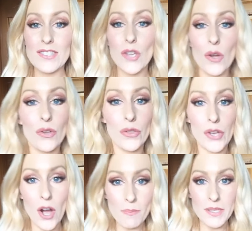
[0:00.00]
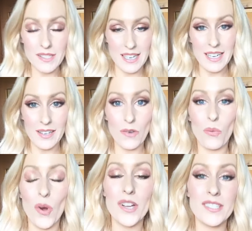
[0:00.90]
So the opposite
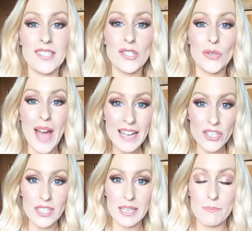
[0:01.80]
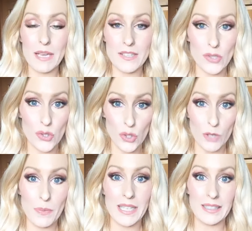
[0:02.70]
was to actually be
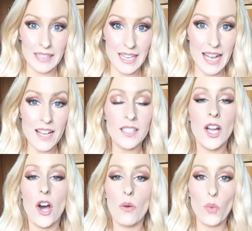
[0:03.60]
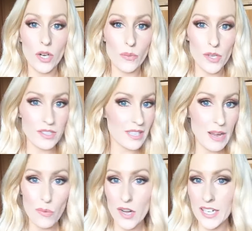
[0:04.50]
super clear on what it was that I
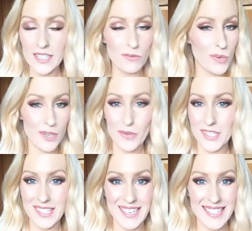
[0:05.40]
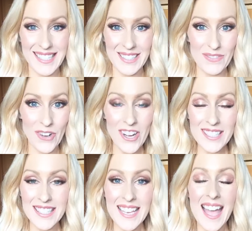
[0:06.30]
wanted, what it was that I didn't want,